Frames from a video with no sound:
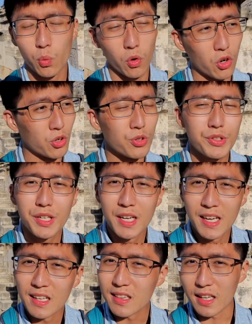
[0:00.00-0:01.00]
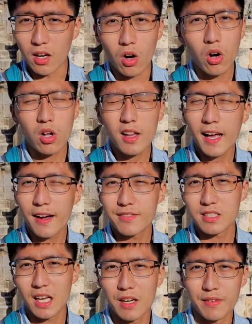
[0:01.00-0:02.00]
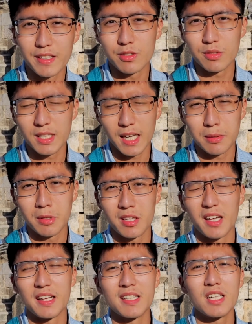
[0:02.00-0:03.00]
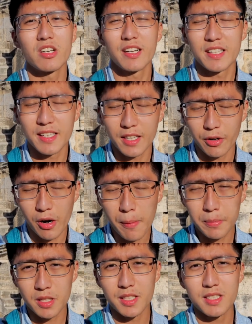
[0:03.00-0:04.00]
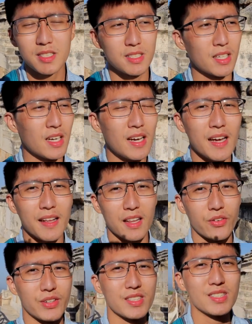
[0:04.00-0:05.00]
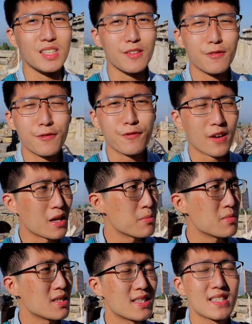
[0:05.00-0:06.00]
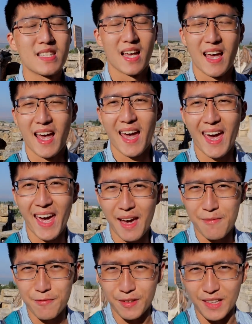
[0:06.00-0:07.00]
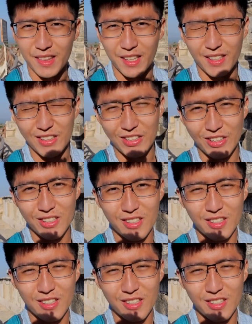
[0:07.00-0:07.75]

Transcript: world, they all have to have entertainment. And here in Hierapolis, there is the famous amphitheater.